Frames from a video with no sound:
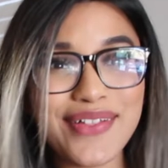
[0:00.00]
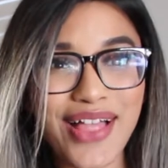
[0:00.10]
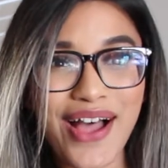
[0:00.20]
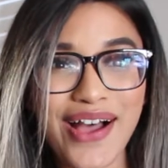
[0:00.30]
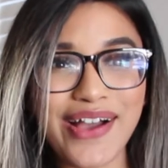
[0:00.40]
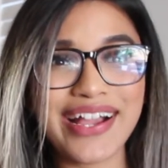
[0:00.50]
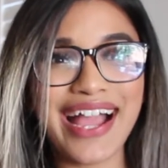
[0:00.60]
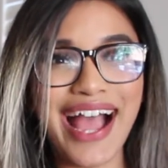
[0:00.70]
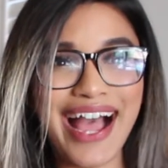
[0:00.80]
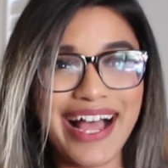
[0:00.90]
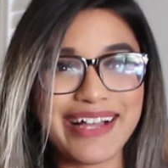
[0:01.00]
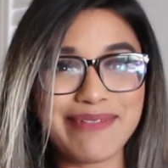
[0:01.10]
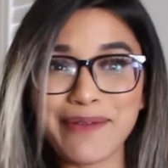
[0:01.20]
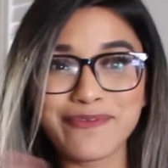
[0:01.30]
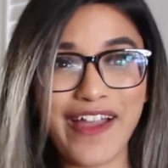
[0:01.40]
long,
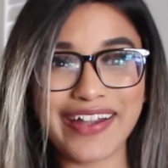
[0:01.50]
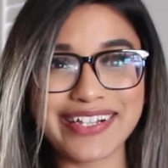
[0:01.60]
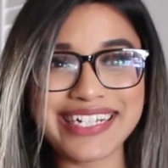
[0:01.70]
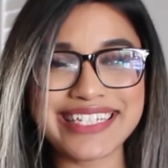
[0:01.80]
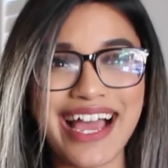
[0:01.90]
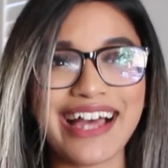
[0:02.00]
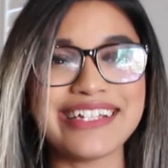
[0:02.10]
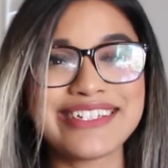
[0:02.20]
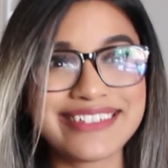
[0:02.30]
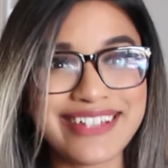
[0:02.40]
I'm finally done.